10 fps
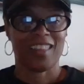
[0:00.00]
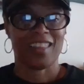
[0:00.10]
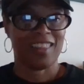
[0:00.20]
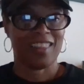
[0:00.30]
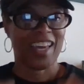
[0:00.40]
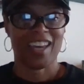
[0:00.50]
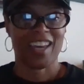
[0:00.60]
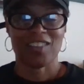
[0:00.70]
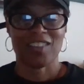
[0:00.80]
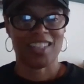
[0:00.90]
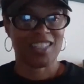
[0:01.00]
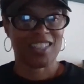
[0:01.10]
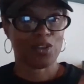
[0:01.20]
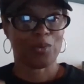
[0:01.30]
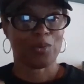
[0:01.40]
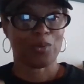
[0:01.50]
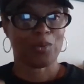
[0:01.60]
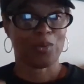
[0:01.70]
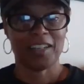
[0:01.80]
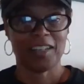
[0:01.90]
let everything soak
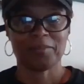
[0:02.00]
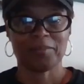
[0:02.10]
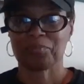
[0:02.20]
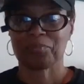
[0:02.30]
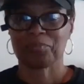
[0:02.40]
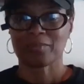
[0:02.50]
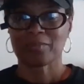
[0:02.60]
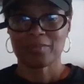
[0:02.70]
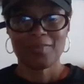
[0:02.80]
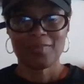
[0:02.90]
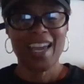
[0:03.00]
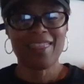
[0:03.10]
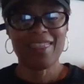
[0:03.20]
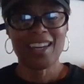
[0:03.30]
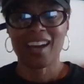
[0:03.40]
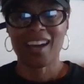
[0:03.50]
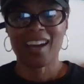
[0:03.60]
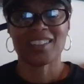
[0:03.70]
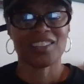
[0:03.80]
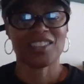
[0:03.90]
in, and then I had
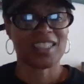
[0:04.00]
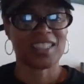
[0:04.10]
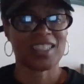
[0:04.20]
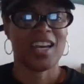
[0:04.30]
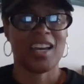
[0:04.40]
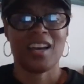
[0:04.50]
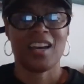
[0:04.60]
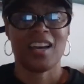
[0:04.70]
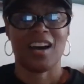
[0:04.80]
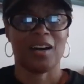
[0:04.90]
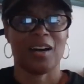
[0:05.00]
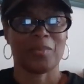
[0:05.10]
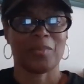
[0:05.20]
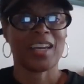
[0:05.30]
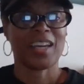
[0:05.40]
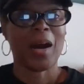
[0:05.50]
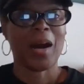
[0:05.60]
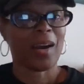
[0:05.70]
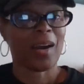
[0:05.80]
to just think about my